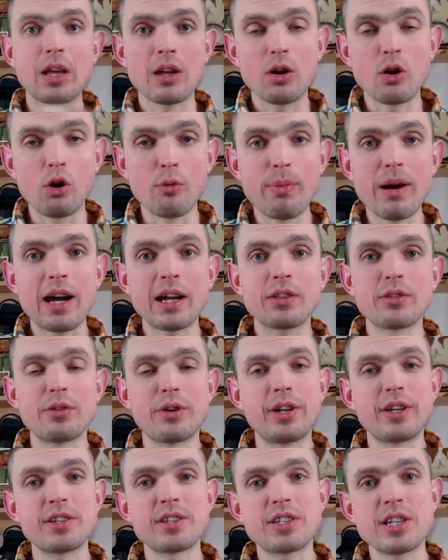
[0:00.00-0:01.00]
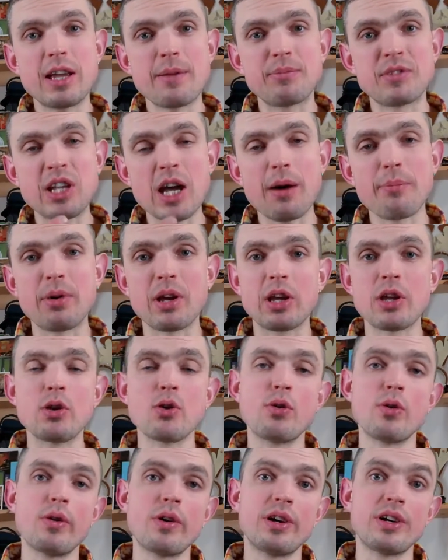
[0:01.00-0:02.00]
go back to the same topic
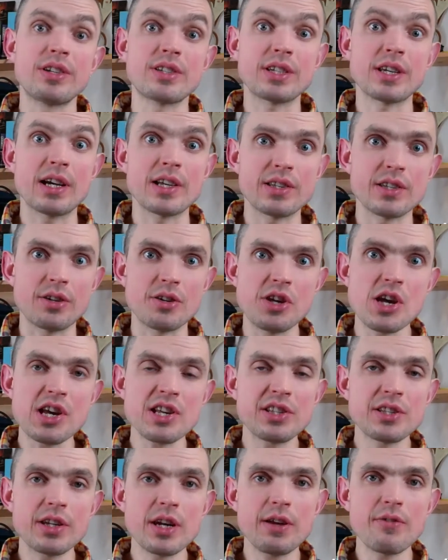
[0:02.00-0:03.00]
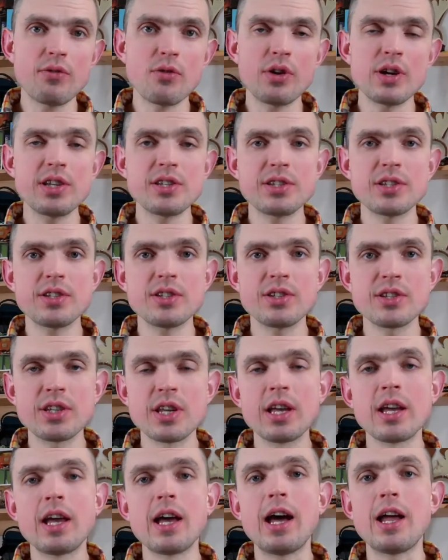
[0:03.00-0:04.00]
you were discussing yesterday, for
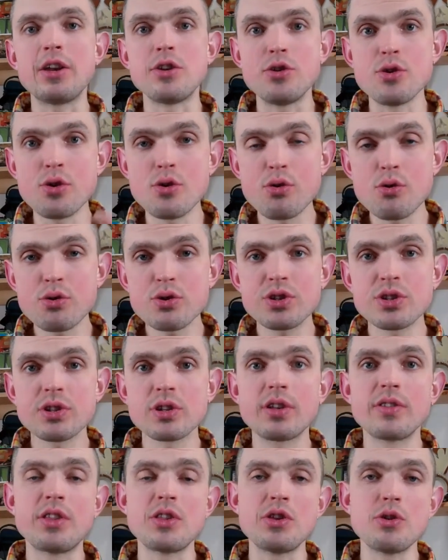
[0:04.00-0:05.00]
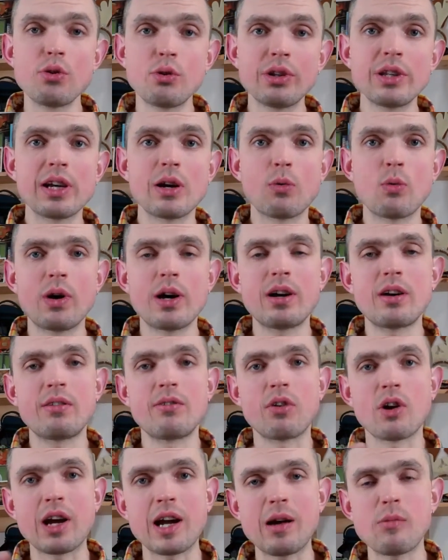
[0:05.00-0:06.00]
instance, and use the newly acquired
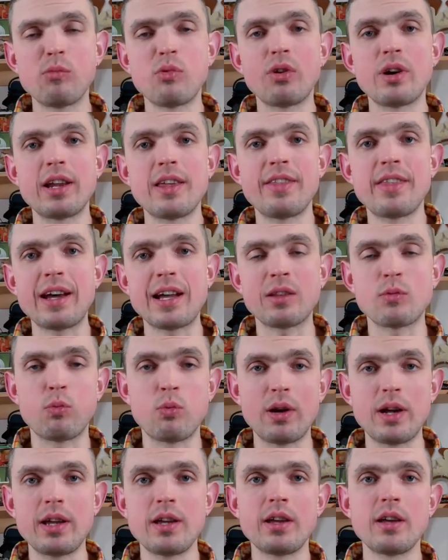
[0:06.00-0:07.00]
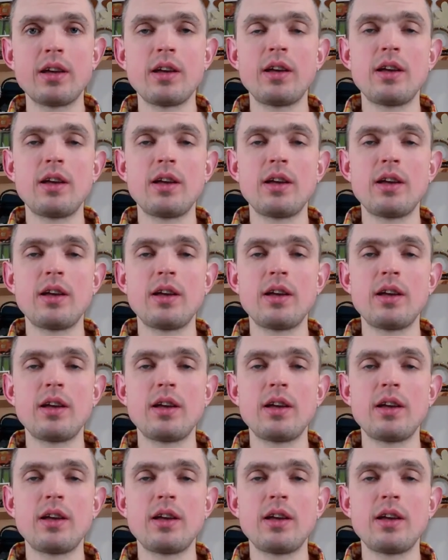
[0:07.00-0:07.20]
vocabulary that way,